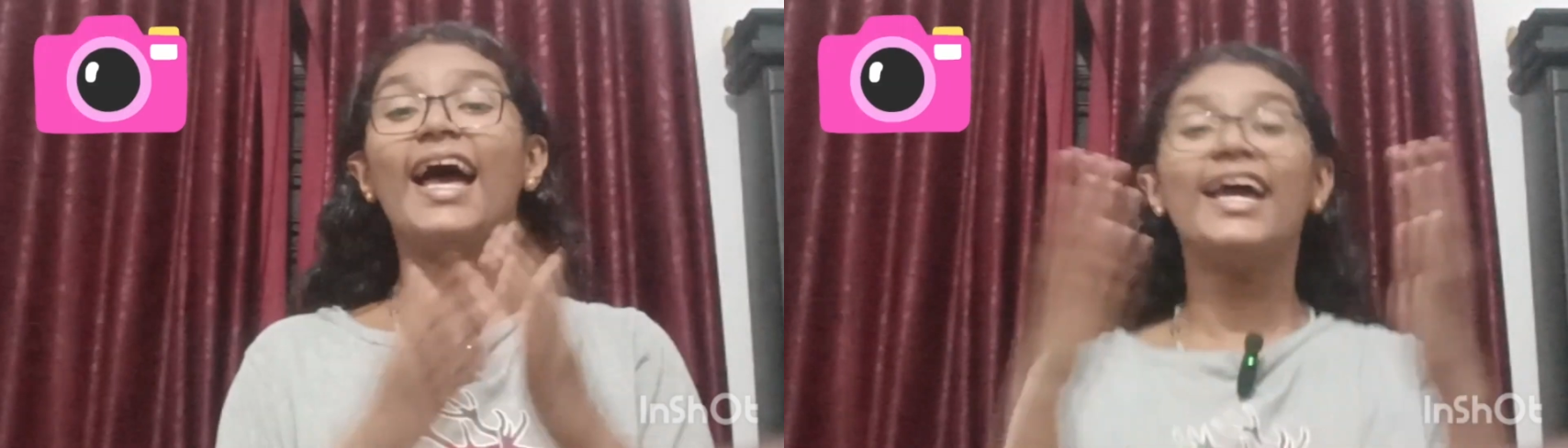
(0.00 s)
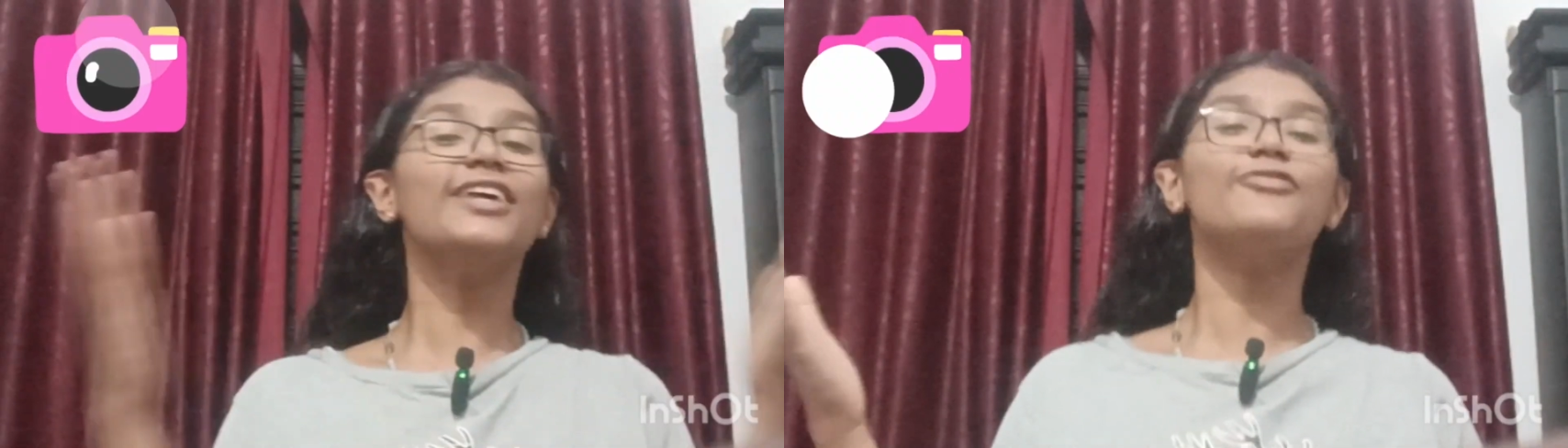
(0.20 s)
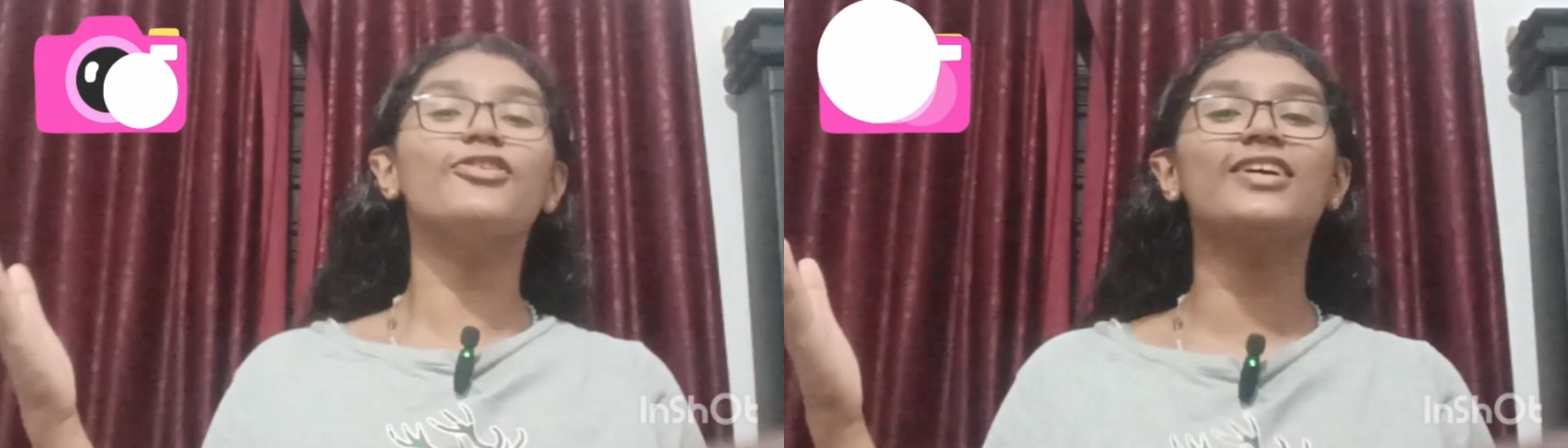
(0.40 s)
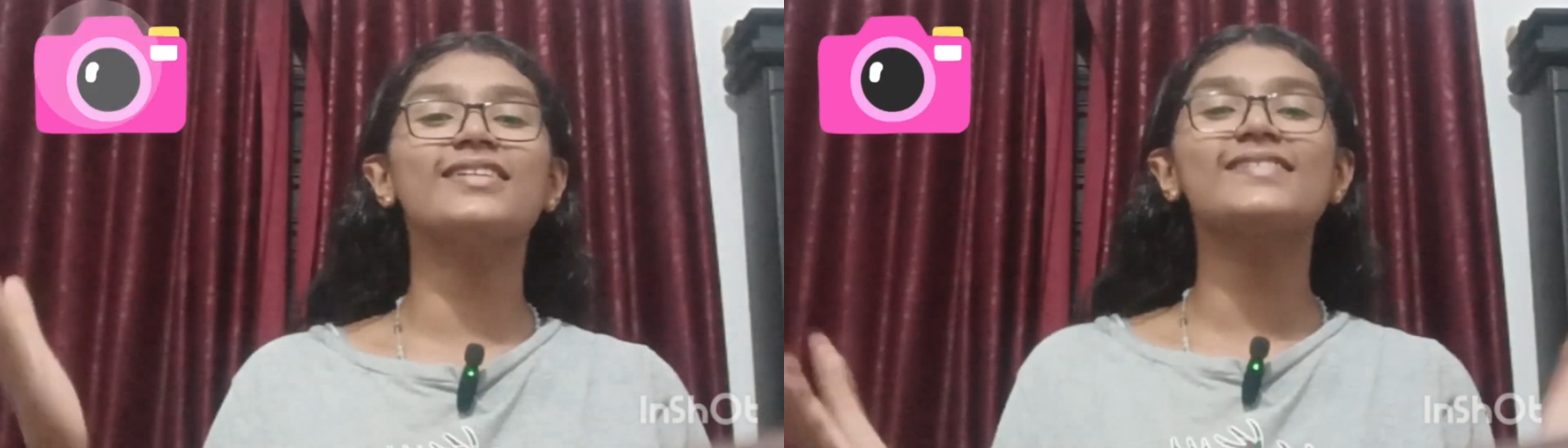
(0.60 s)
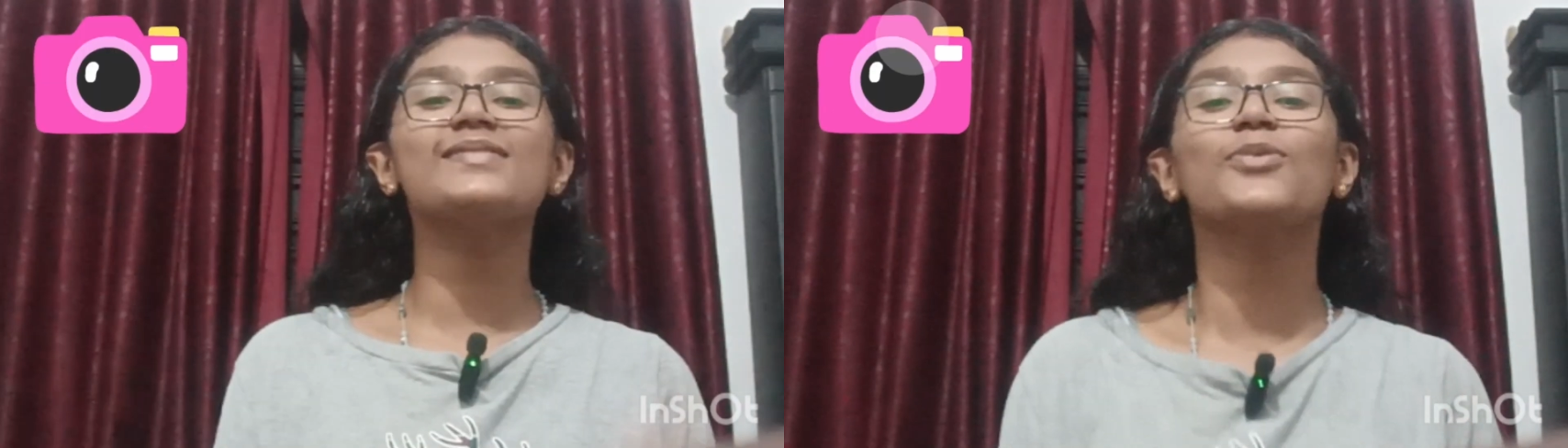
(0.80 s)
Hey
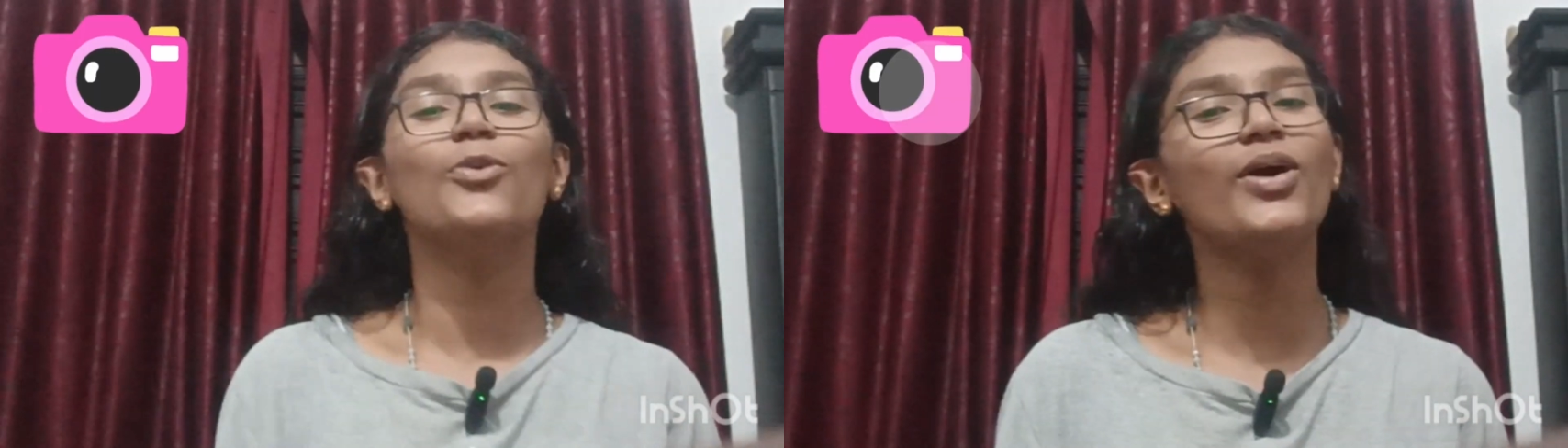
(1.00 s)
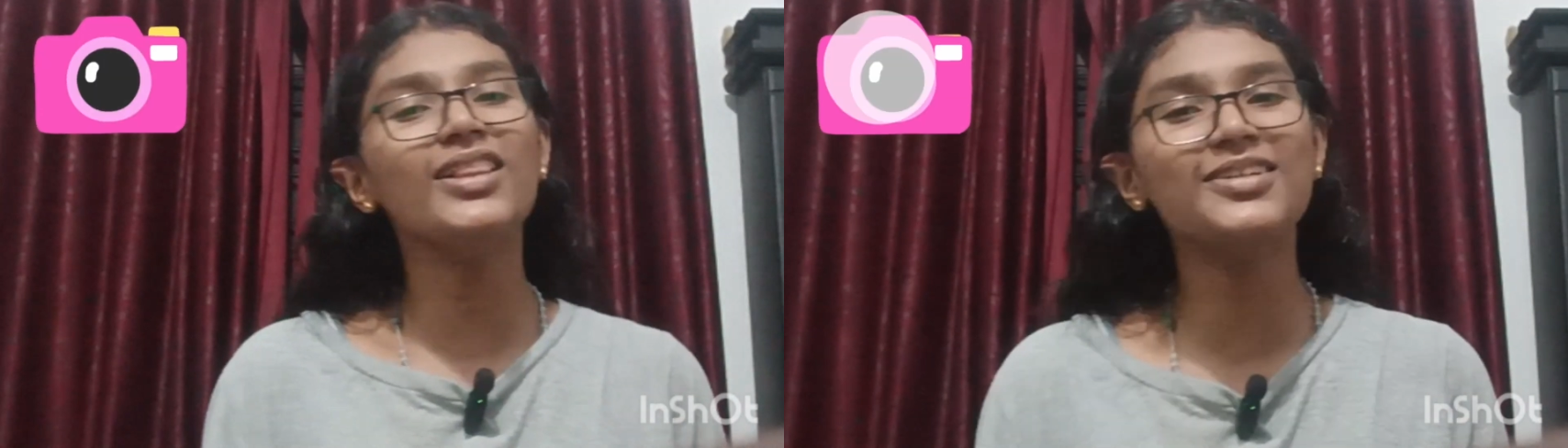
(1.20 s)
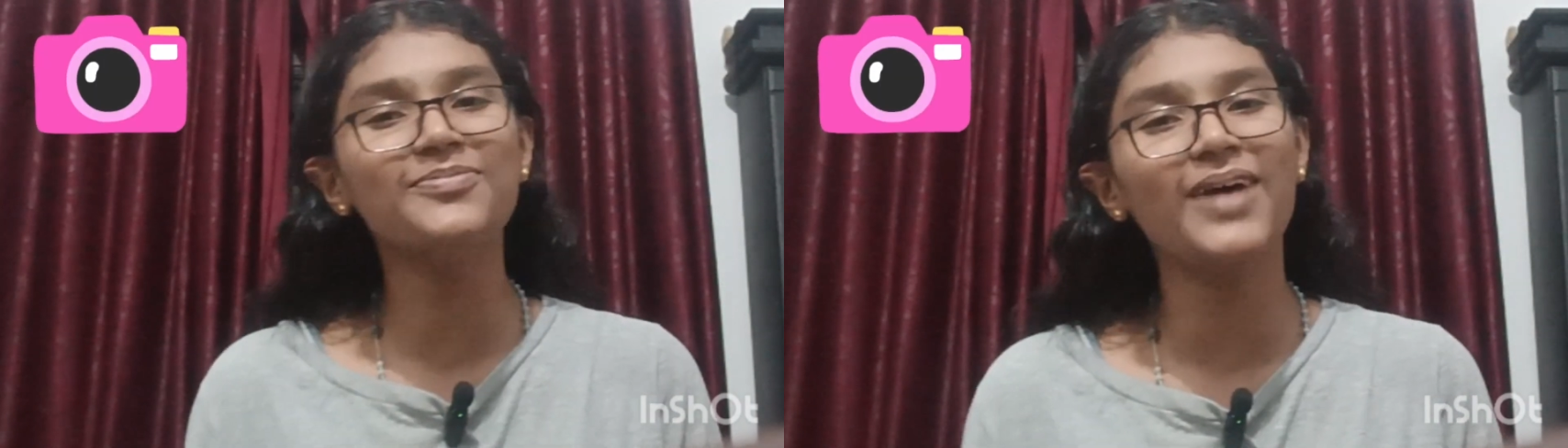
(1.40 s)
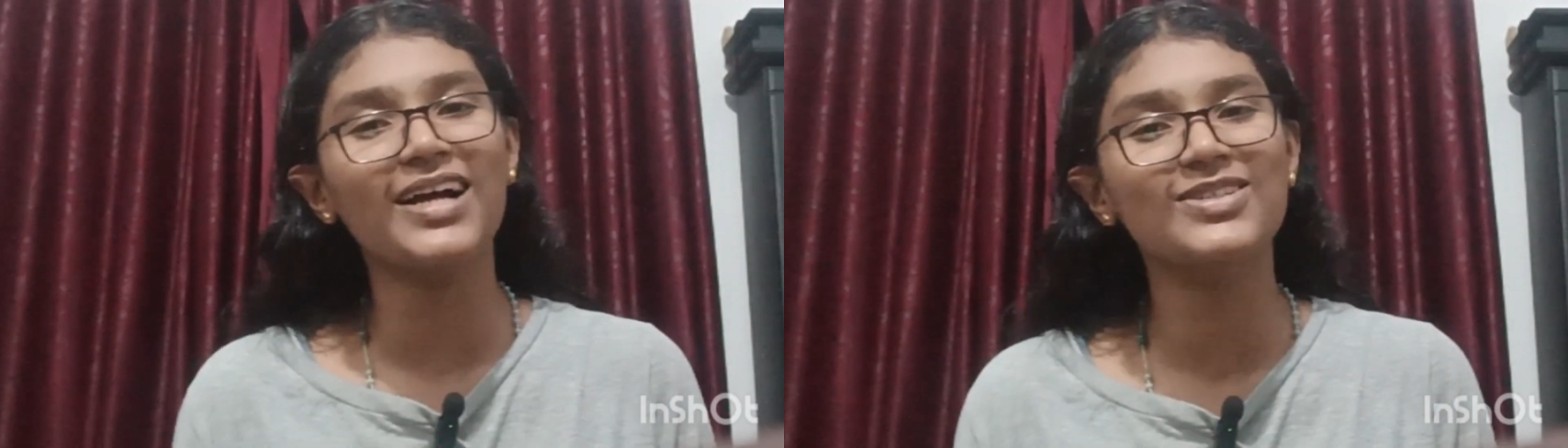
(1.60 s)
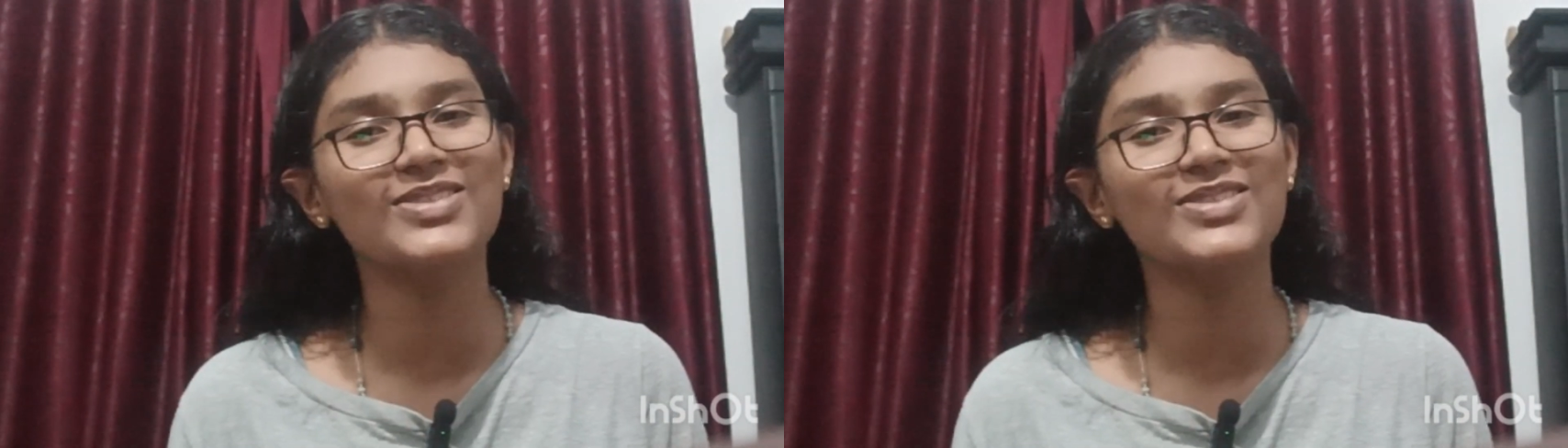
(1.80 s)
friends, welcome back